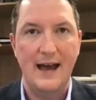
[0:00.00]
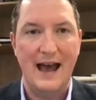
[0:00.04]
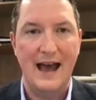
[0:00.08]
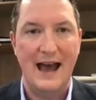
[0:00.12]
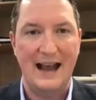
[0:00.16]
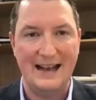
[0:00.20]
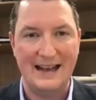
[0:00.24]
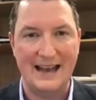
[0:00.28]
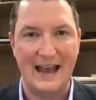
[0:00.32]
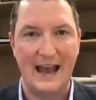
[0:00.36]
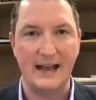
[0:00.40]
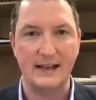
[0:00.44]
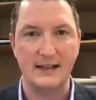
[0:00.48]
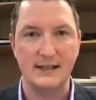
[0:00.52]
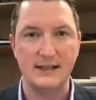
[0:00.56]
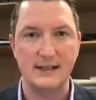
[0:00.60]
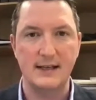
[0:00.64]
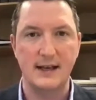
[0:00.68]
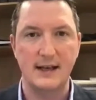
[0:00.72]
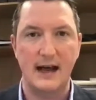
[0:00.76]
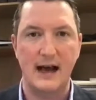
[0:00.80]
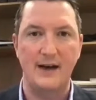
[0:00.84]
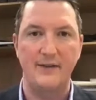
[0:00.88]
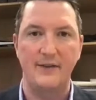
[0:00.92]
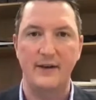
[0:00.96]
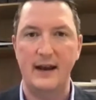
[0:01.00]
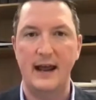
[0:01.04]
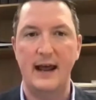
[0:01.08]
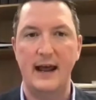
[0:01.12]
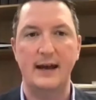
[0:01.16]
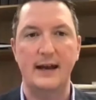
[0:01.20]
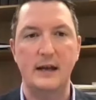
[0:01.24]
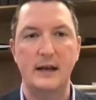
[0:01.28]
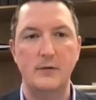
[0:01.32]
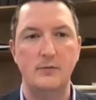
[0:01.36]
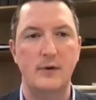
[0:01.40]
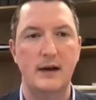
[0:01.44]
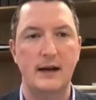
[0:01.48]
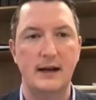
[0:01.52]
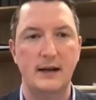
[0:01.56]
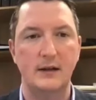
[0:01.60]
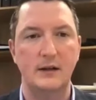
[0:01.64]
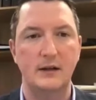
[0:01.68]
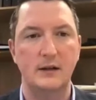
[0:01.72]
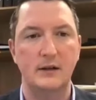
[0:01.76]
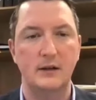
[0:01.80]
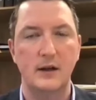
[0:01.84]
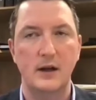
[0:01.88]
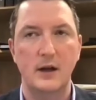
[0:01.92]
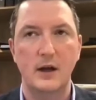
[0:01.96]
against having any
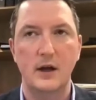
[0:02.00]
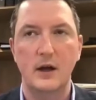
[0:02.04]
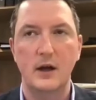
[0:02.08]
real